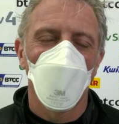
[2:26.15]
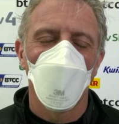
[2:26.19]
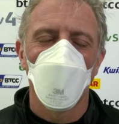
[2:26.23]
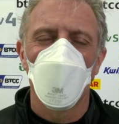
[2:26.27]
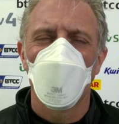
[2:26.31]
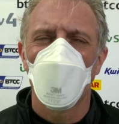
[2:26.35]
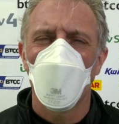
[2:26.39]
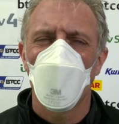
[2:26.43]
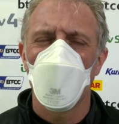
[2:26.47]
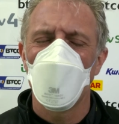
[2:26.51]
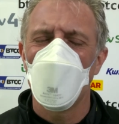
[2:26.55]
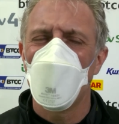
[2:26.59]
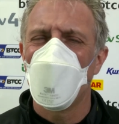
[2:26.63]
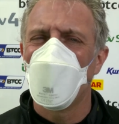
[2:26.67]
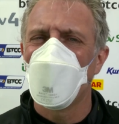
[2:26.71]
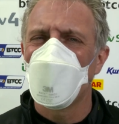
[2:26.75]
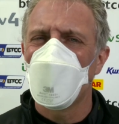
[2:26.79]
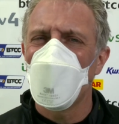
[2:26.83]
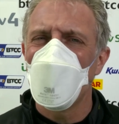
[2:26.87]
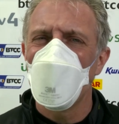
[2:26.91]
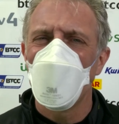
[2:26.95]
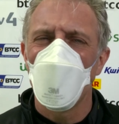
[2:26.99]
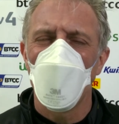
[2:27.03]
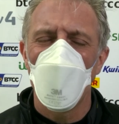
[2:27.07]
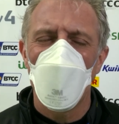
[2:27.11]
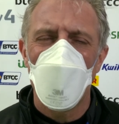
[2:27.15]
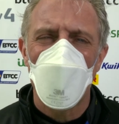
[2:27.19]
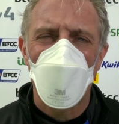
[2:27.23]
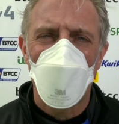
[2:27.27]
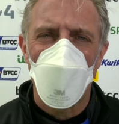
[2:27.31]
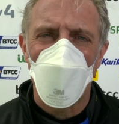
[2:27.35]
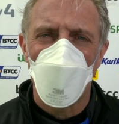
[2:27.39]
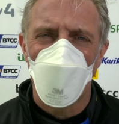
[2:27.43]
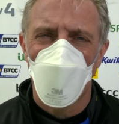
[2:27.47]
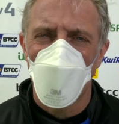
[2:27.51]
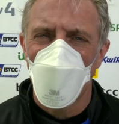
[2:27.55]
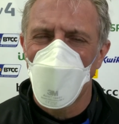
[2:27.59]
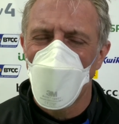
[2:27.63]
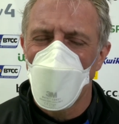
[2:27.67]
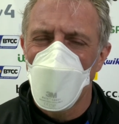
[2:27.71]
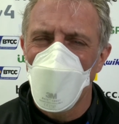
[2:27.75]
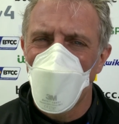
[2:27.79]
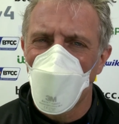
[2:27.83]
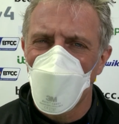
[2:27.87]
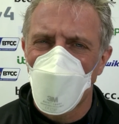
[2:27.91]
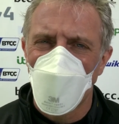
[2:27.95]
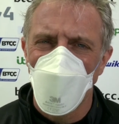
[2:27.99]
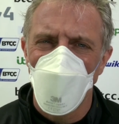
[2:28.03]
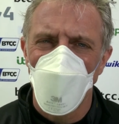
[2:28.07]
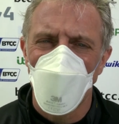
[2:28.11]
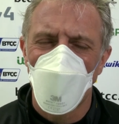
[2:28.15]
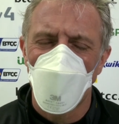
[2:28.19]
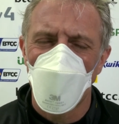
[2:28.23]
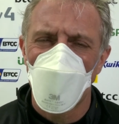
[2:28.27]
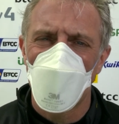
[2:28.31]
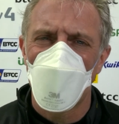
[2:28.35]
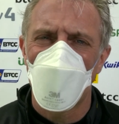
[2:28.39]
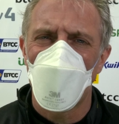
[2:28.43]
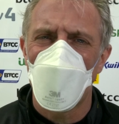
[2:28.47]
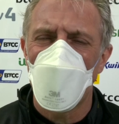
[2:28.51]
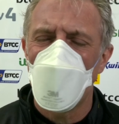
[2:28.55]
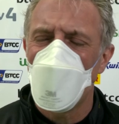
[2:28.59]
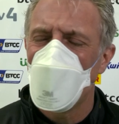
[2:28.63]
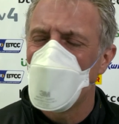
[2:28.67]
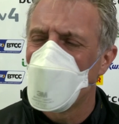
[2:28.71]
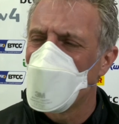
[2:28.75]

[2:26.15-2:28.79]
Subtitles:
So yeah, I didn't really catch up with it much on the TV,